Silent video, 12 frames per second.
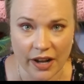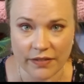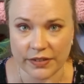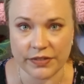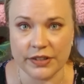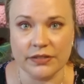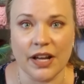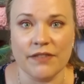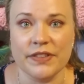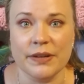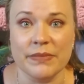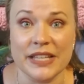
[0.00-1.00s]
of if you
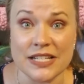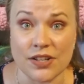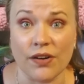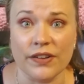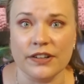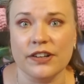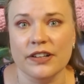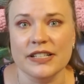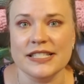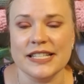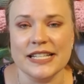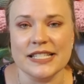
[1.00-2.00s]
love them. These are the
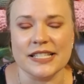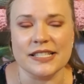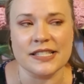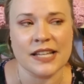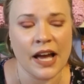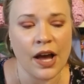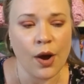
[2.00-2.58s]
current seasons.